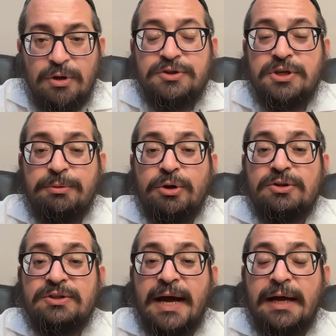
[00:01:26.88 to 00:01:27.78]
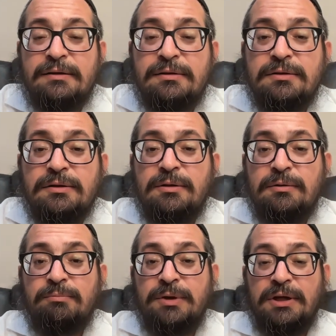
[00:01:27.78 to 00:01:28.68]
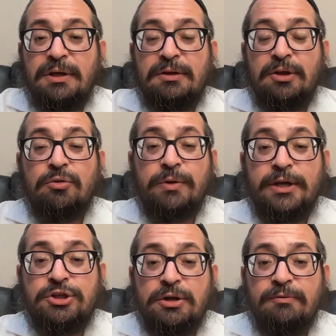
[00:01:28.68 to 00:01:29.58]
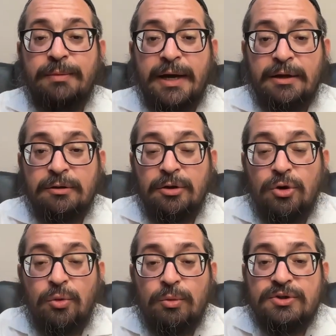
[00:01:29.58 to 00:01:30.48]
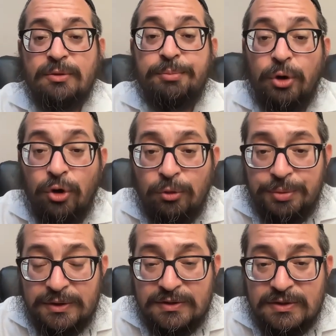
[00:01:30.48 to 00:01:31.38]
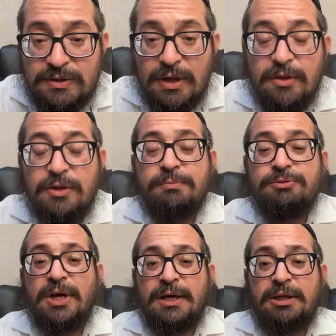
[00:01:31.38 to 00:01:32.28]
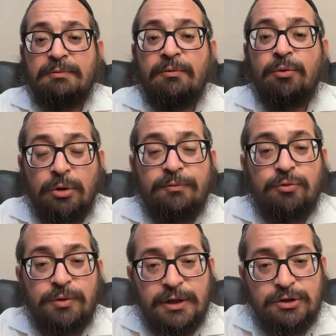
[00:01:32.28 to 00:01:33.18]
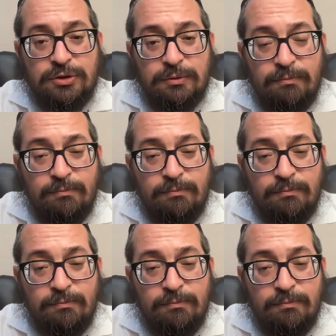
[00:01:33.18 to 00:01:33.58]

You see, because that, meaning the creation of man, was the purpose, the objective of all of creation.